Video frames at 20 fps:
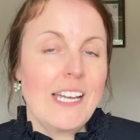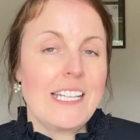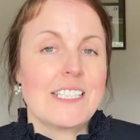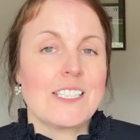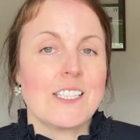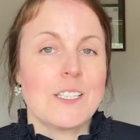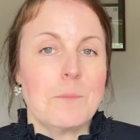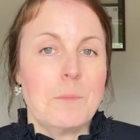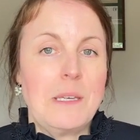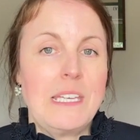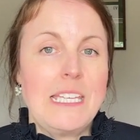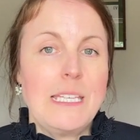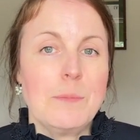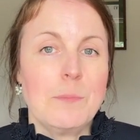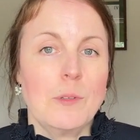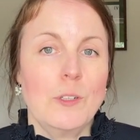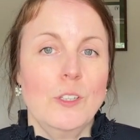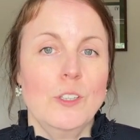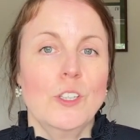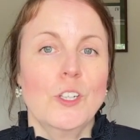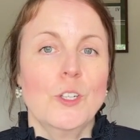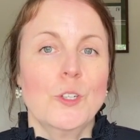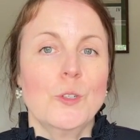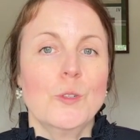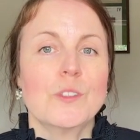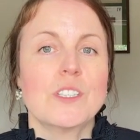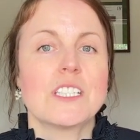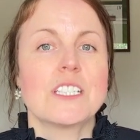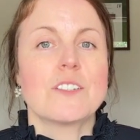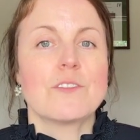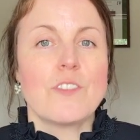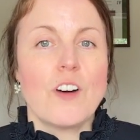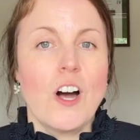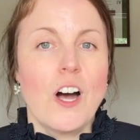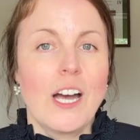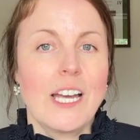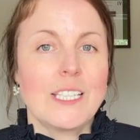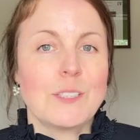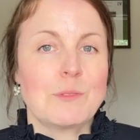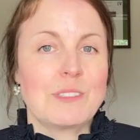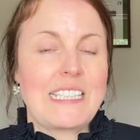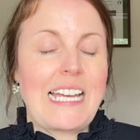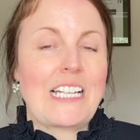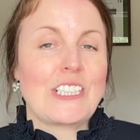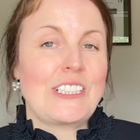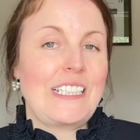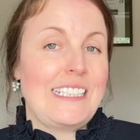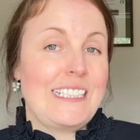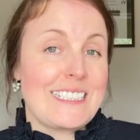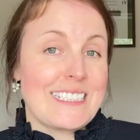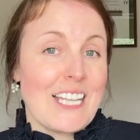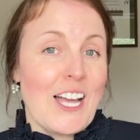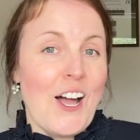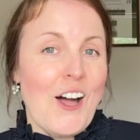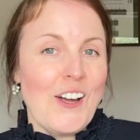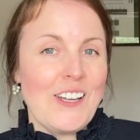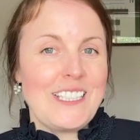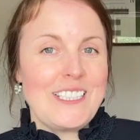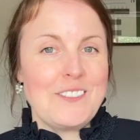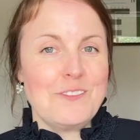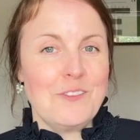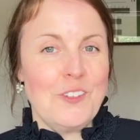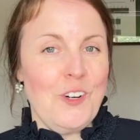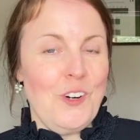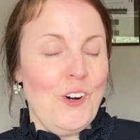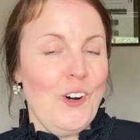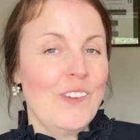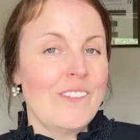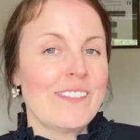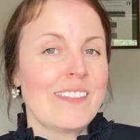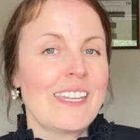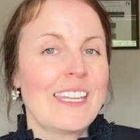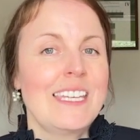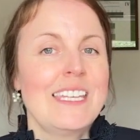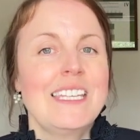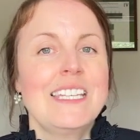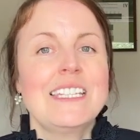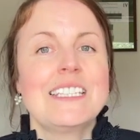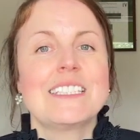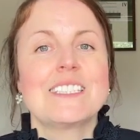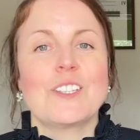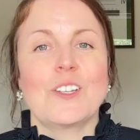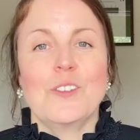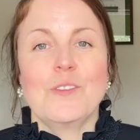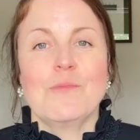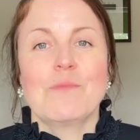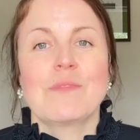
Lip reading: to the people who the device was actually designed for. So,